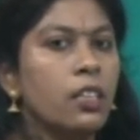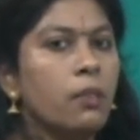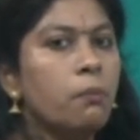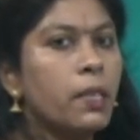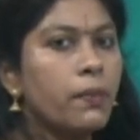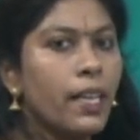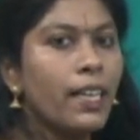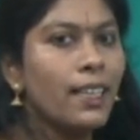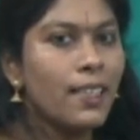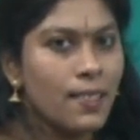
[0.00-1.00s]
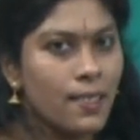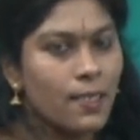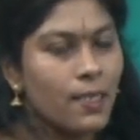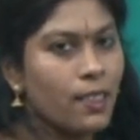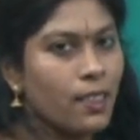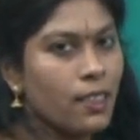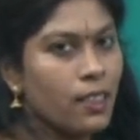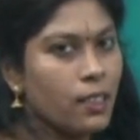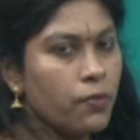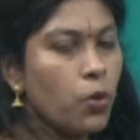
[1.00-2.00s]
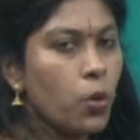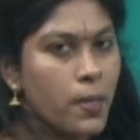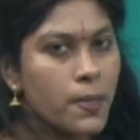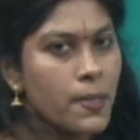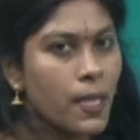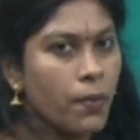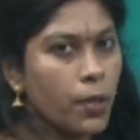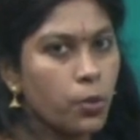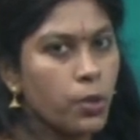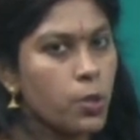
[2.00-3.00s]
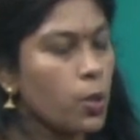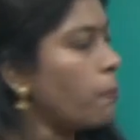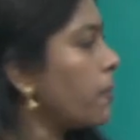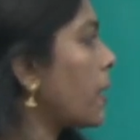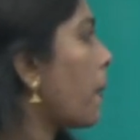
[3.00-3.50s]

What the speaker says: But very less focus is given to this topic.